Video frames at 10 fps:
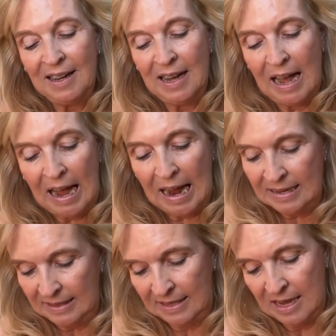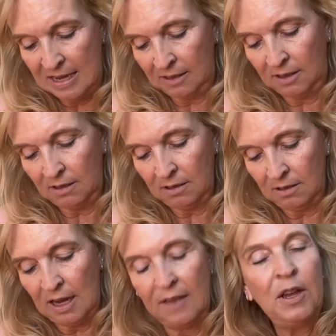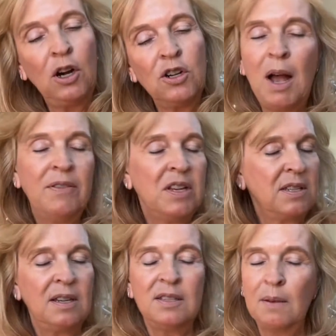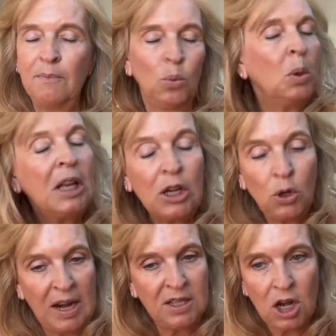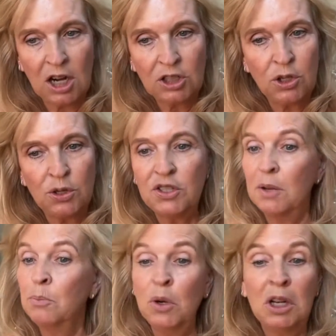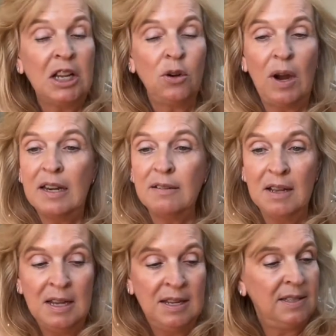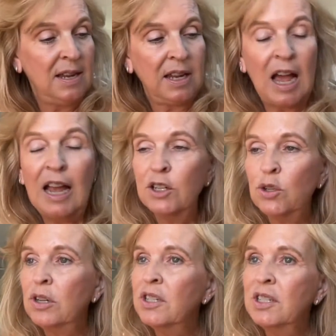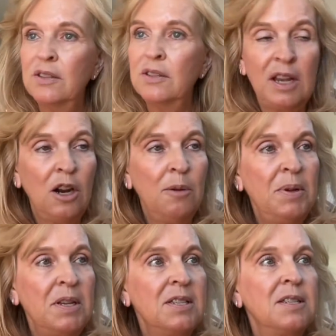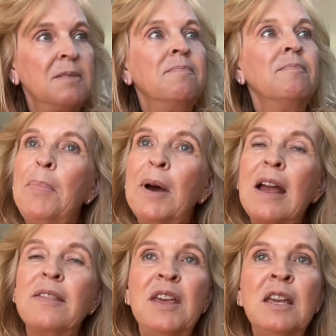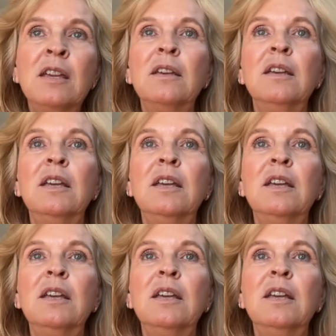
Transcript: I think, and there's obviously some really great doctors, some really great psychiatrists and therapists, but I think